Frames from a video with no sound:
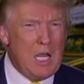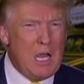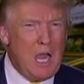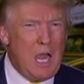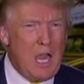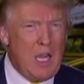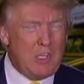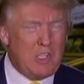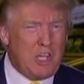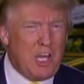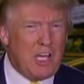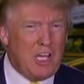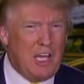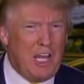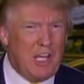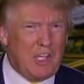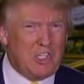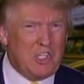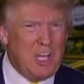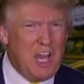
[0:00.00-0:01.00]
I said
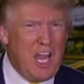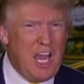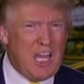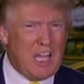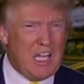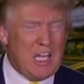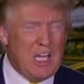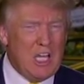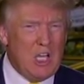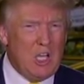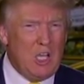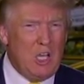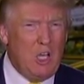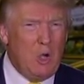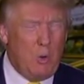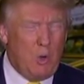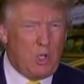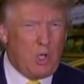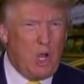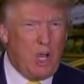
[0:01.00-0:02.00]
last night,
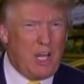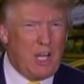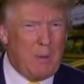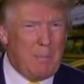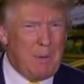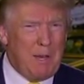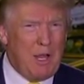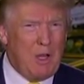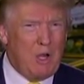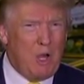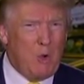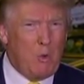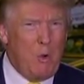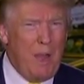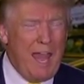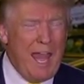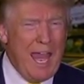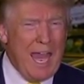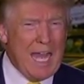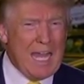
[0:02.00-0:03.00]
we're talking about
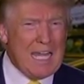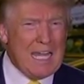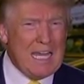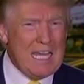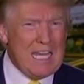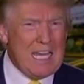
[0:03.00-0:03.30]
Iran.